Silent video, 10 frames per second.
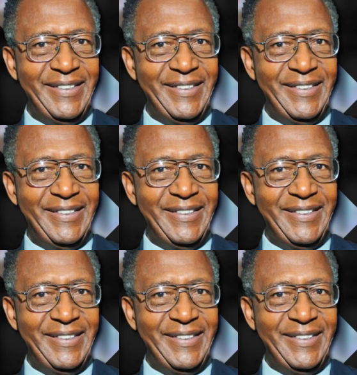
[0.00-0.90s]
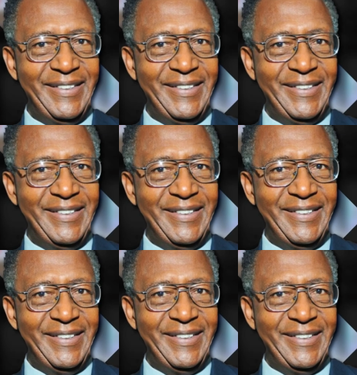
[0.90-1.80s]

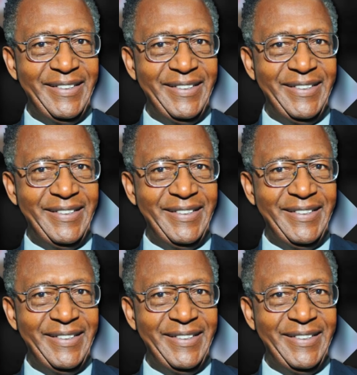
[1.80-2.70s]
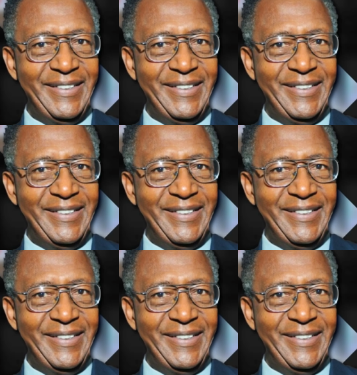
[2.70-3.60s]

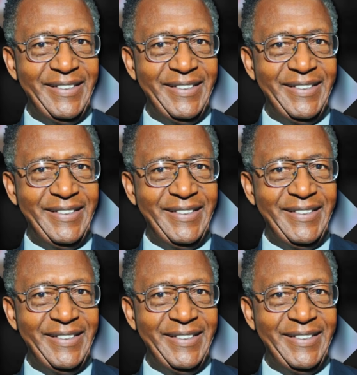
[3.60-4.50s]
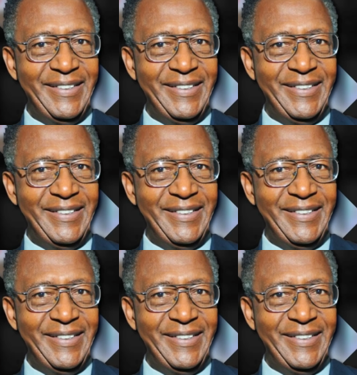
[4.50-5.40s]

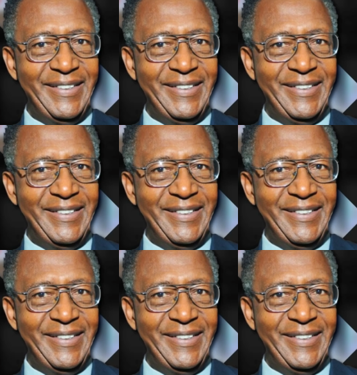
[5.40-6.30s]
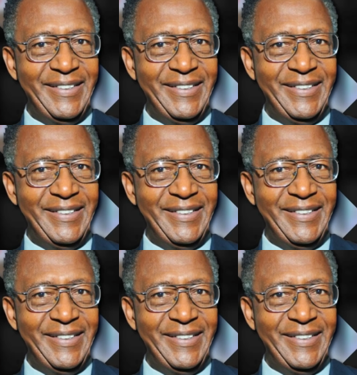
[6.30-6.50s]
(no lip movement)